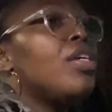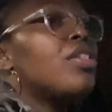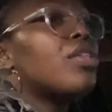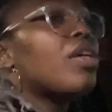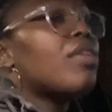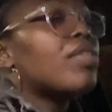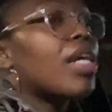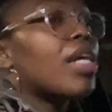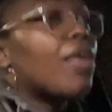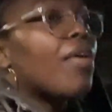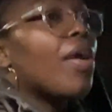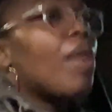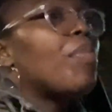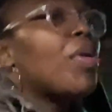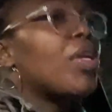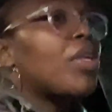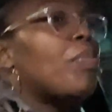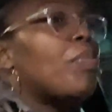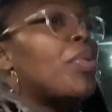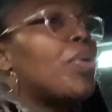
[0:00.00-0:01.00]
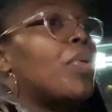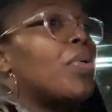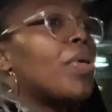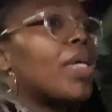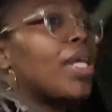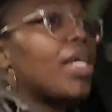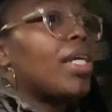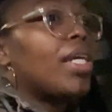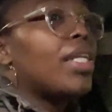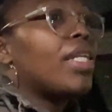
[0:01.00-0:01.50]
So I was like, all right, I'm gonna pull
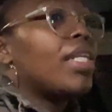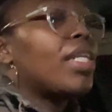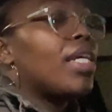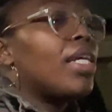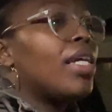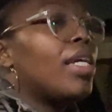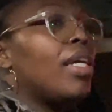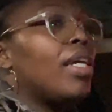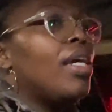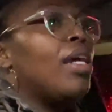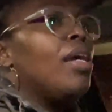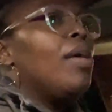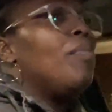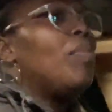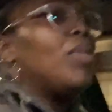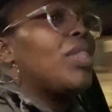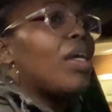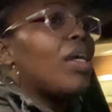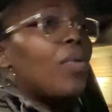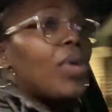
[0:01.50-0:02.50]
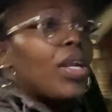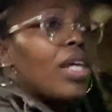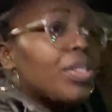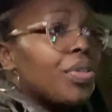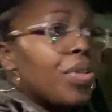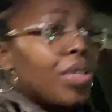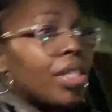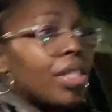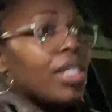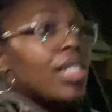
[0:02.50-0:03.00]
in. But then when I
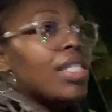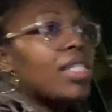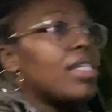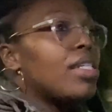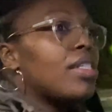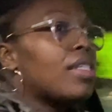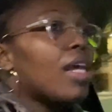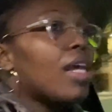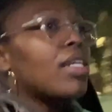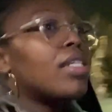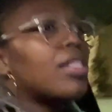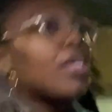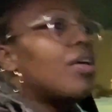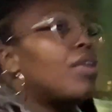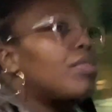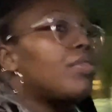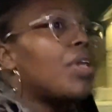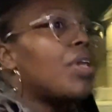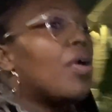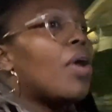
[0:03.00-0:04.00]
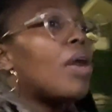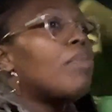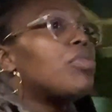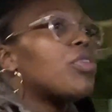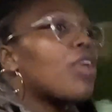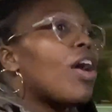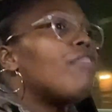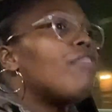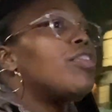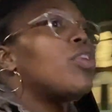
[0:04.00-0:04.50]
saw the distance, I said, oh no, I'm
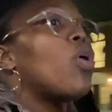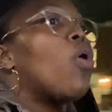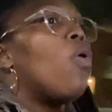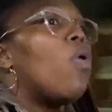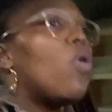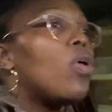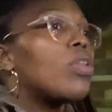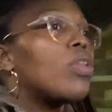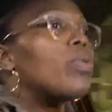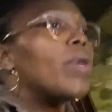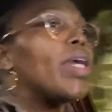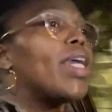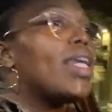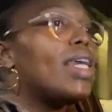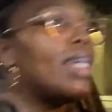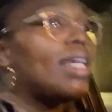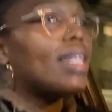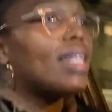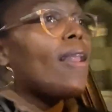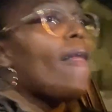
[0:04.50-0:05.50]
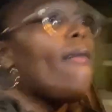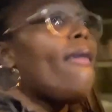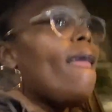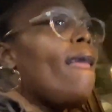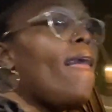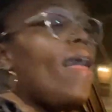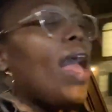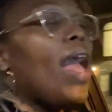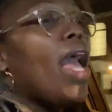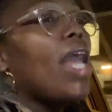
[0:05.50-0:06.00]
driving all the way
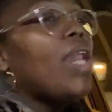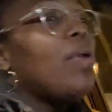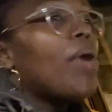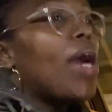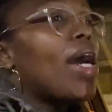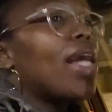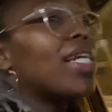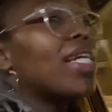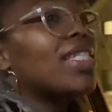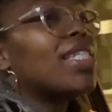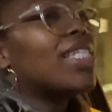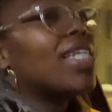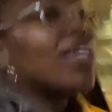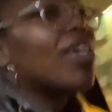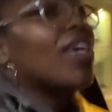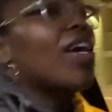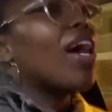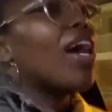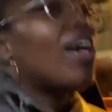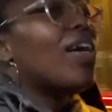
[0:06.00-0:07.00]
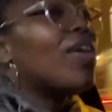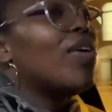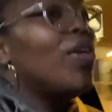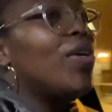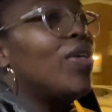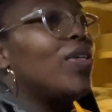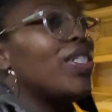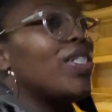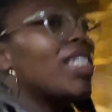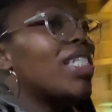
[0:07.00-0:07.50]
in. Anyway, I get to her
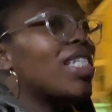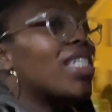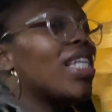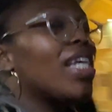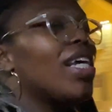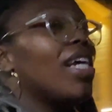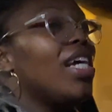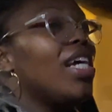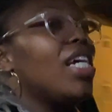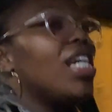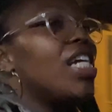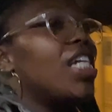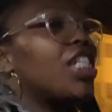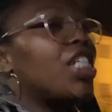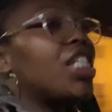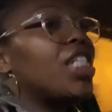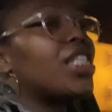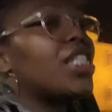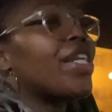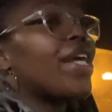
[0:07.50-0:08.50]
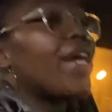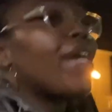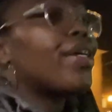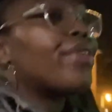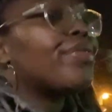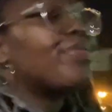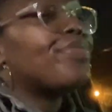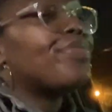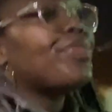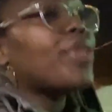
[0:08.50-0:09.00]
house. She's like,
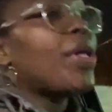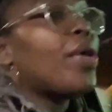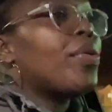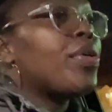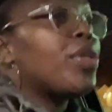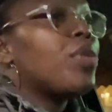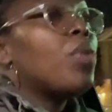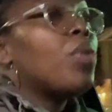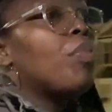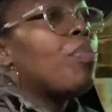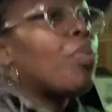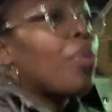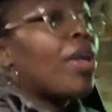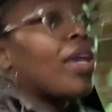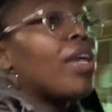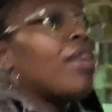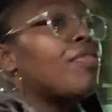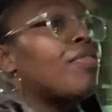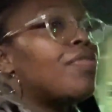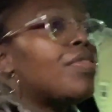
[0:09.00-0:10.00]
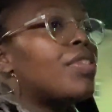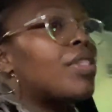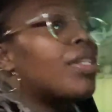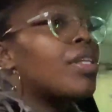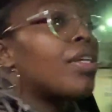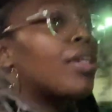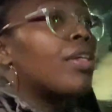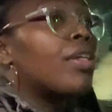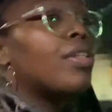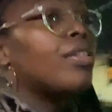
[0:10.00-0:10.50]
oh, you were brave
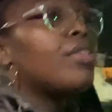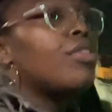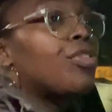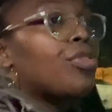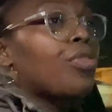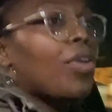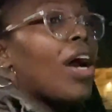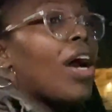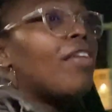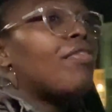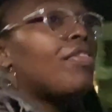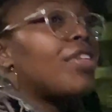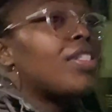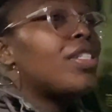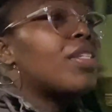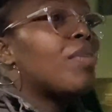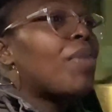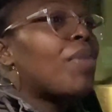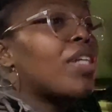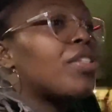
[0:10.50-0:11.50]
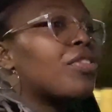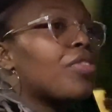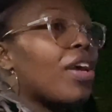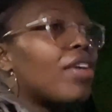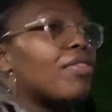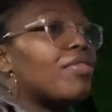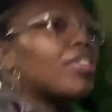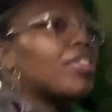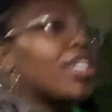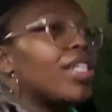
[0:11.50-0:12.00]
to drive into my
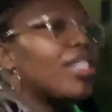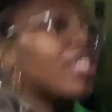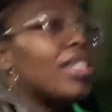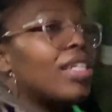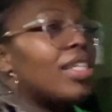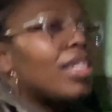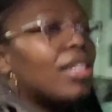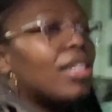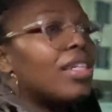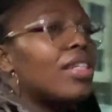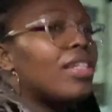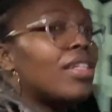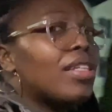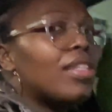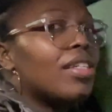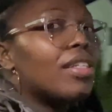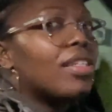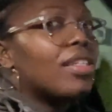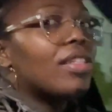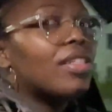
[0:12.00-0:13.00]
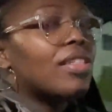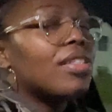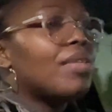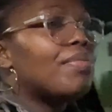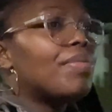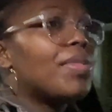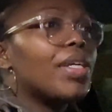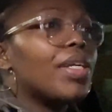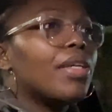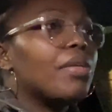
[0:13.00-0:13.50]
driveway. So
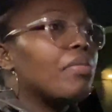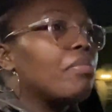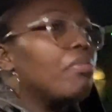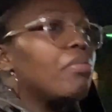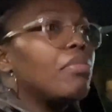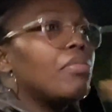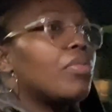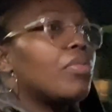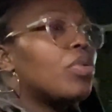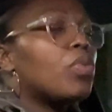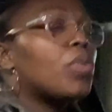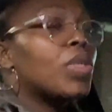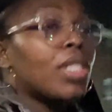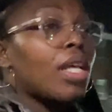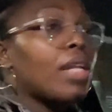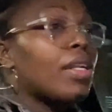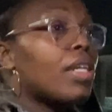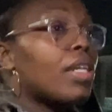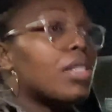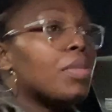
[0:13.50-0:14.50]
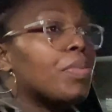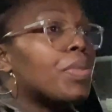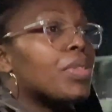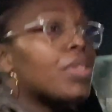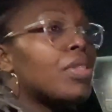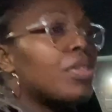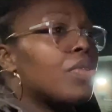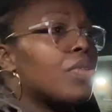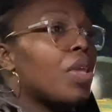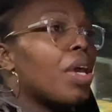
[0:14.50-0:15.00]
I'm like, was I not supposed
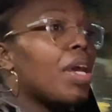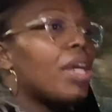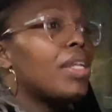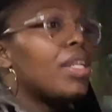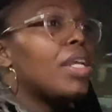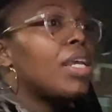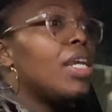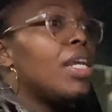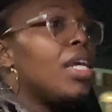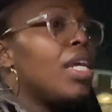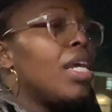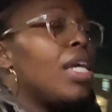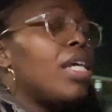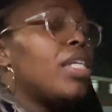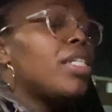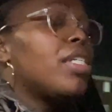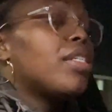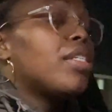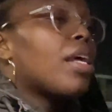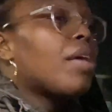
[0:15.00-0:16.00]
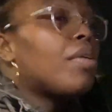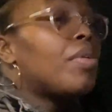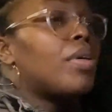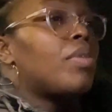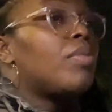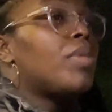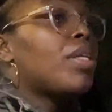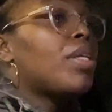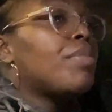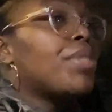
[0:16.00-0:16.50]
to do that? She's like, oh,
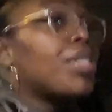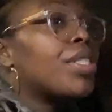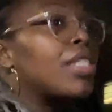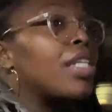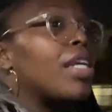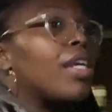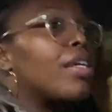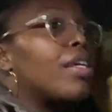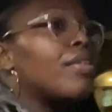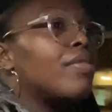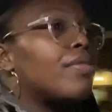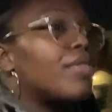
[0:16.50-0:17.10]
well, I'm just saying.